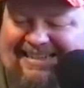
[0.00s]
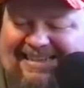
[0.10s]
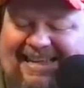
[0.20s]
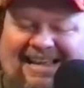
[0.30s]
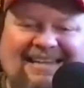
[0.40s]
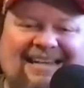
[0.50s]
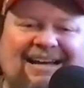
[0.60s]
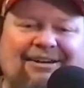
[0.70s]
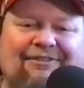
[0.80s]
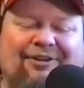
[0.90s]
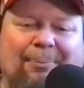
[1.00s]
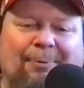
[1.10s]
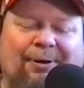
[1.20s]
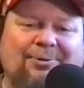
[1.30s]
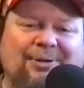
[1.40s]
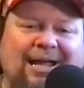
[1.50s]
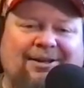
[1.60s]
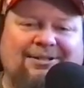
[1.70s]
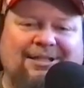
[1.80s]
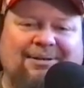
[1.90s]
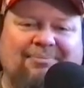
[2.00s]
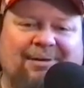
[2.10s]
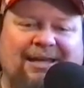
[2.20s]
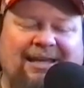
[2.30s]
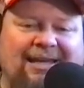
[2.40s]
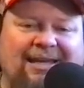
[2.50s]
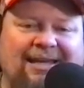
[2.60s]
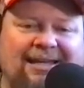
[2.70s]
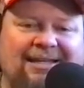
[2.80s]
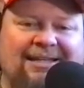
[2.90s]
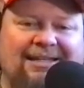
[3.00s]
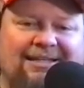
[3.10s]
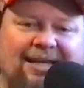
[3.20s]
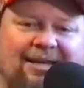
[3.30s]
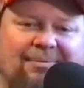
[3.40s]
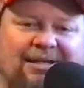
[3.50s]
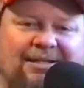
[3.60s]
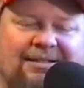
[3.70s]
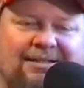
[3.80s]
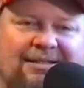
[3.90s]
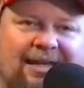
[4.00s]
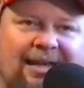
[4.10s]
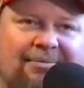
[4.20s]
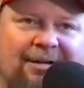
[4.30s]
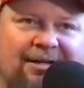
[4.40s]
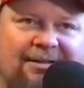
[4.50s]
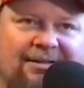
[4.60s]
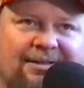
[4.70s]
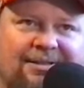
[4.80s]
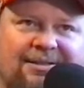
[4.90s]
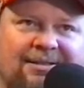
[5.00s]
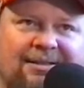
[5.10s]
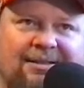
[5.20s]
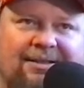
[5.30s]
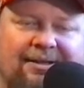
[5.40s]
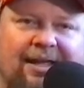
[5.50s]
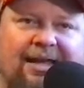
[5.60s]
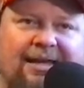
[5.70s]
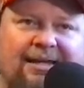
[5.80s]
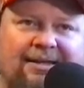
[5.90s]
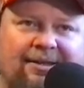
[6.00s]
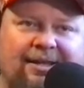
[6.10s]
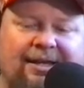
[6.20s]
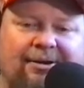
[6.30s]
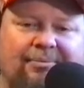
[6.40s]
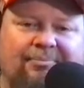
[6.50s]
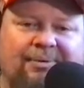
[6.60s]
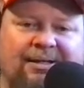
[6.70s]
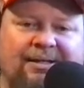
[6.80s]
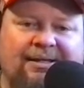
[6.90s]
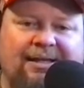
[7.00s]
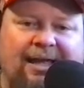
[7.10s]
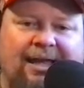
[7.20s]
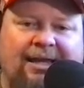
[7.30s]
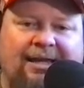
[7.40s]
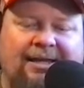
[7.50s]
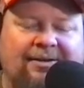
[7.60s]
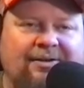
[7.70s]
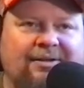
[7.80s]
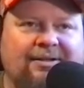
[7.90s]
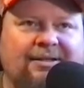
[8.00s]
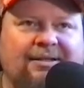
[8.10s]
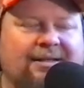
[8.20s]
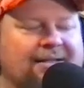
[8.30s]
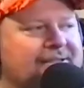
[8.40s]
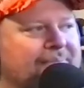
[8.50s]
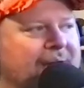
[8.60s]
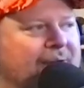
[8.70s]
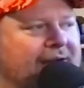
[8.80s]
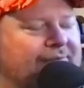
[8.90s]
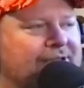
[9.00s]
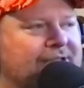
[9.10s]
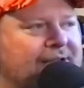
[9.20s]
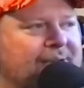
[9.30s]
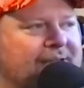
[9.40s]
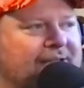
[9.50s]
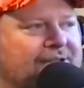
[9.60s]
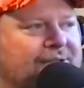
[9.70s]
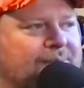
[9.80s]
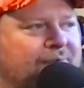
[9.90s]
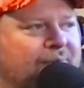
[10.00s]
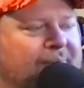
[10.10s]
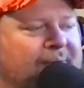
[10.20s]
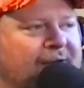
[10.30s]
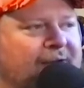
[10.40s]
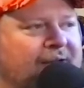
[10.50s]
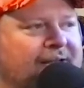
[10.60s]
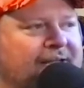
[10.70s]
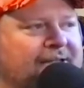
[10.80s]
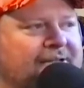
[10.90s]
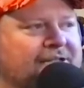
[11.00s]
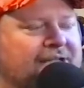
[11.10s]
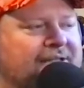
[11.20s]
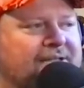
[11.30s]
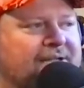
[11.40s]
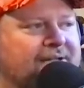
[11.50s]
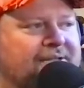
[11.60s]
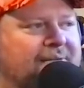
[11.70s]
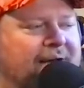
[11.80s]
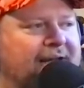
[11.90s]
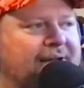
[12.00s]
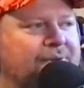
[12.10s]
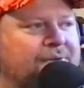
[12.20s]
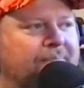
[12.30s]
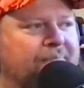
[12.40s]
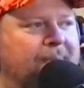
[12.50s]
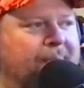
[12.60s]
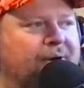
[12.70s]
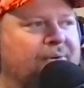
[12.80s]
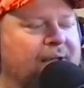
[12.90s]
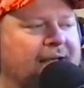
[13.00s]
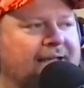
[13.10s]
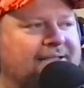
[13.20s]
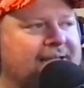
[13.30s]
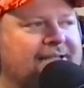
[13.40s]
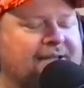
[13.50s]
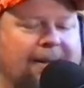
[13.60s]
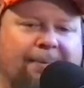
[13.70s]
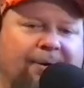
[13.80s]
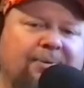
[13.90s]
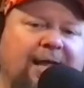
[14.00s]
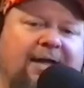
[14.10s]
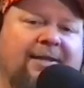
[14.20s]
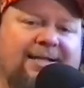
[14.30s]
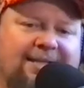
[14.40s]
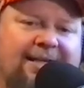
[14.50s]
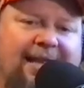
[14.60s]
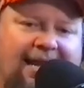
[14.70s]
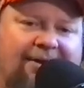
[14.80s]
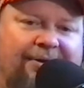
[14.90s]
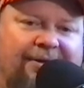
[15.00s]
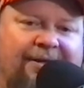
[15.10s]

Yeah, if your pronouns can be demons, they, them, and let's see, my wife was telling me this just before we went on. She'd saw somebody whose pronoun, I said, that's not a pronoun, that's a noun.